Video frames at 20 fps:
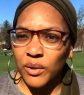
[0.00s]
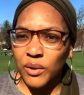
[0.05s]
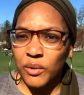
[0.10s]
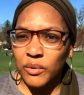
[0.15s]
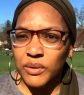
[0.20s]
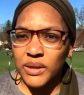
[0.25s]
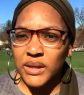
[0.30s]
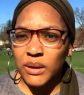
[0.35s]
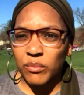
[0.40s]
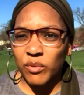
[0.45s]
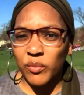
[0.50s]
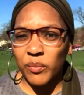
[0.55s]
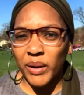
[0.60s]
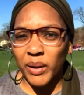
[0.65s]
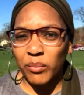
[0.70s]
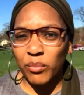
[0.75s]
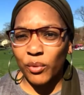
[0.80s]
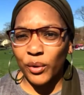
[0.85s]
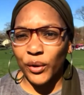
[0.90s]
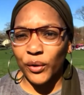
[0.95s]
some of my
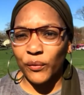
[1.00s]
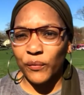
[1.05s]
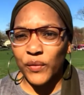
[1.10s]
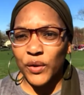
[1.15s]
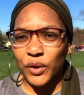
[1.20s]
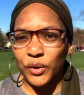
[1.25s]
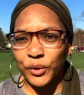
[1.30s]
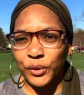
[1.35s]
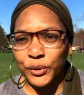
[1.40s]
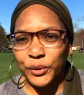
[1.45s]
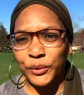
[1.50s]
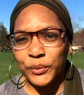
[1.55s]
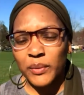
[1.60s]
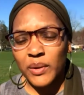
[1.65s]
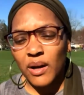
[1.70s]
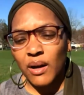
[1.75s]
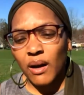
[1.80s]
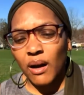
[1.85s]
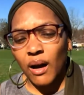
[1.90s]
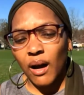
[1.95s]
point of view
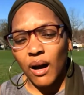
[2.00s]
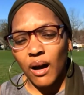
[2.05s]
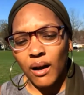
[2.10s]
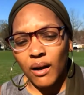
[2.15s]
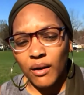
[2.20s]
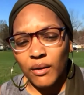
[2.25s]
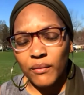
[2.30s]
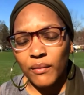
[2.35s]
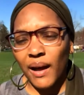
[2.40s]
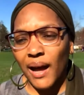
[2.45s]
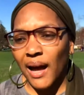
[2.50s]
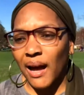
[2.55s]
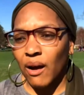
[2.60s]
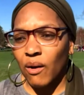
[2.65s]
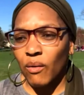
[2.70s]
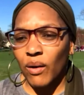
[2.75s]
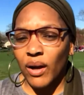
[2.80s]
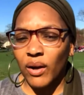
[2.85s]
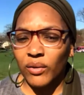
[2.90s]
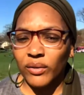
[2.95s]
of how
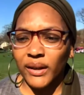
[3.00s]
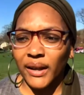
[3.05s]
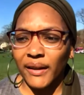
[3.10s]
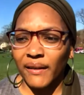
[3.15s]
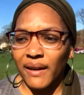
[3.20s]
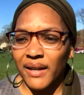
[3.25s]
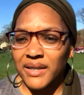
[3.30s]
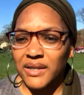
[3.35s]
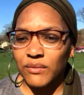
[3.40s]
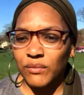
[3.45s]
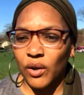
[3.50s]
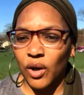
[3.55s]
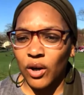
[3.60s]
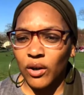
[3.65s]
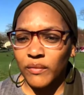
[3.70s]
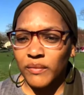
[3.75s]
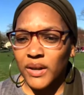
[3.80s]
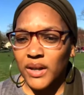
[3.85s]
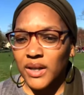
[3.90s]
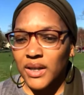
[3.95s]
healthcare has
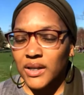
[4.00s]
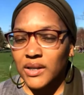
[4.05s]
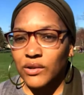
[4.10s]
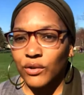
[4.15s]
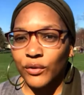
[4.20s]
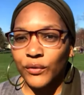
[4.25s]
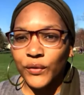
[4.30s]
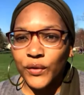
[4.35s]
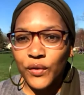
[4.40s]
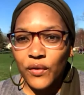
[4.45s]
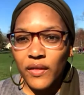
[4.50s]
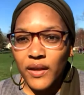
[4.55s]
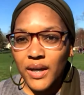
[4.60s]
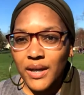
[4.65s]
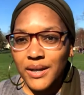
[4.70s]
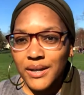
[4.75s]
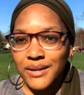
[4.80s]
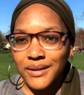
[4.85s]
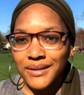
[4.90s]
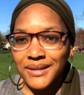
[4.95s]
evolved. So a few
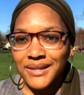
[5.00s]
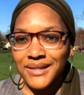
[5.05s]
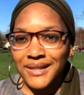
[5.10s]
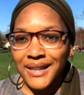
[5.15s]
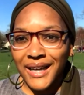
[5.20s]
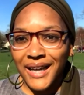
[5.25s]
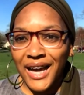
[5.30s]
things.